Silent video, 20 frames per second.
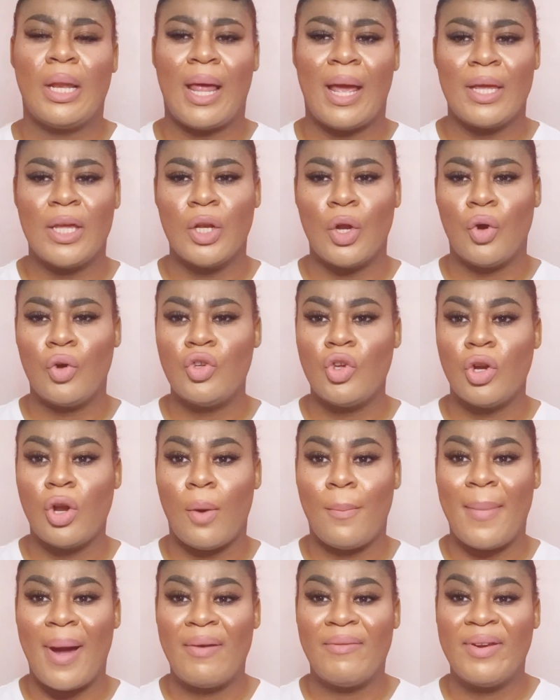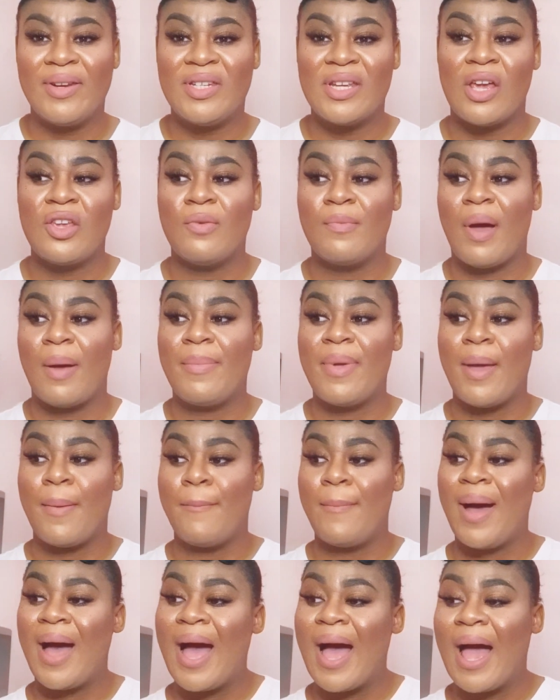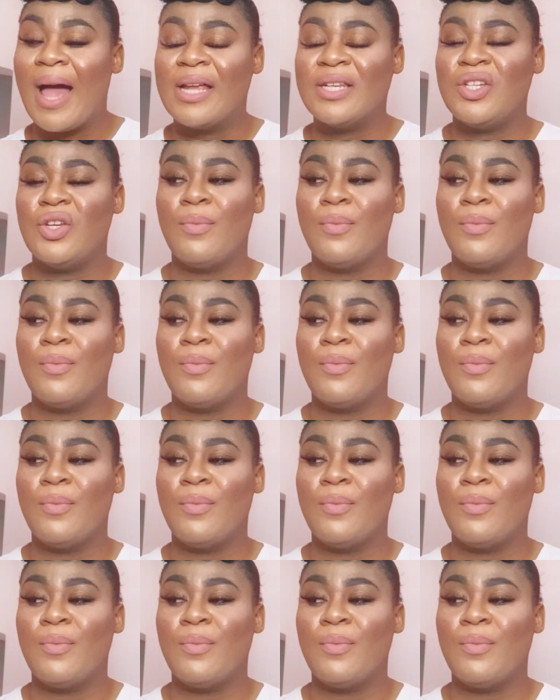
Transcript: like, you're not married yet. You might be a man.